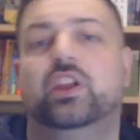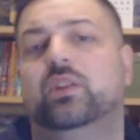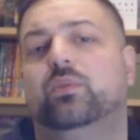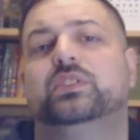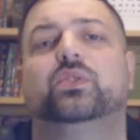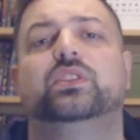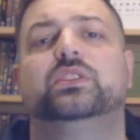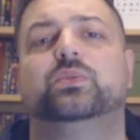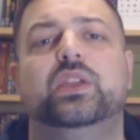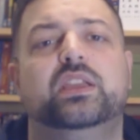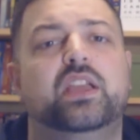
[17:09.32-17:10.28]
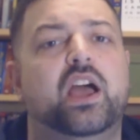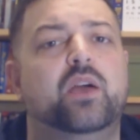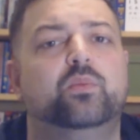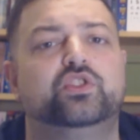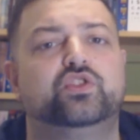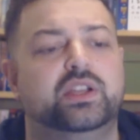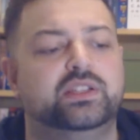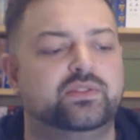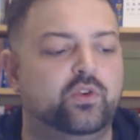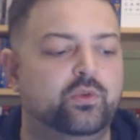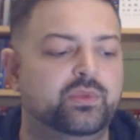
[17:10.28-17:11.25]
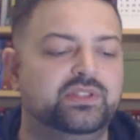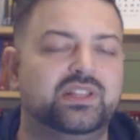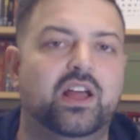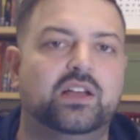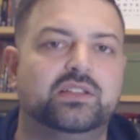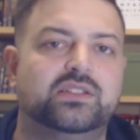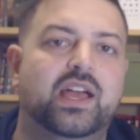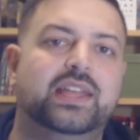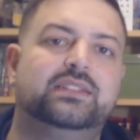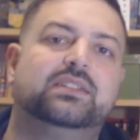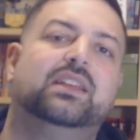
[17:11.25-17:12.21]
we saw this week was Transformers: The Last Night.